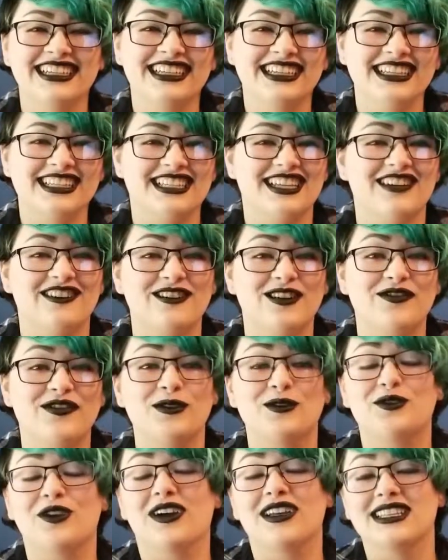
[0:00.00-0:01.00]
So if you
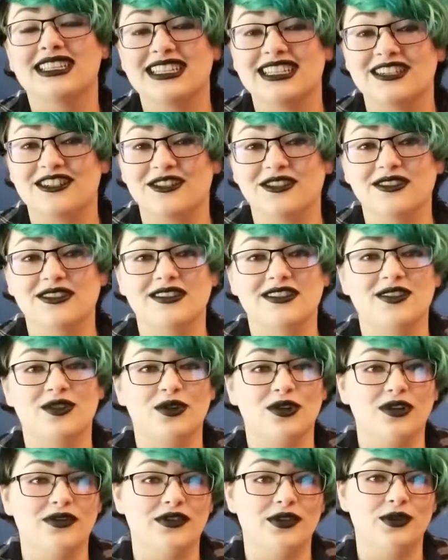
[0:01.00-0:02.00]
draw sigils
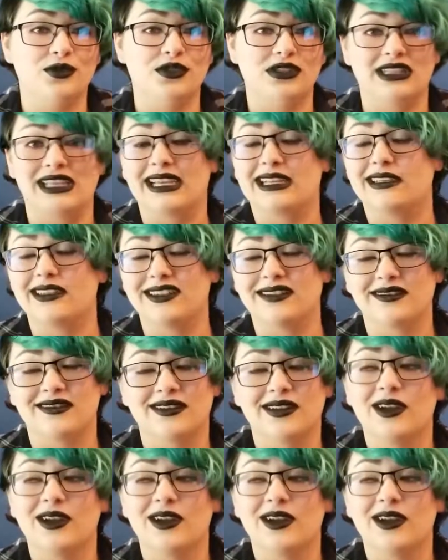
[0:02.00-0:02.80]
or if you just like to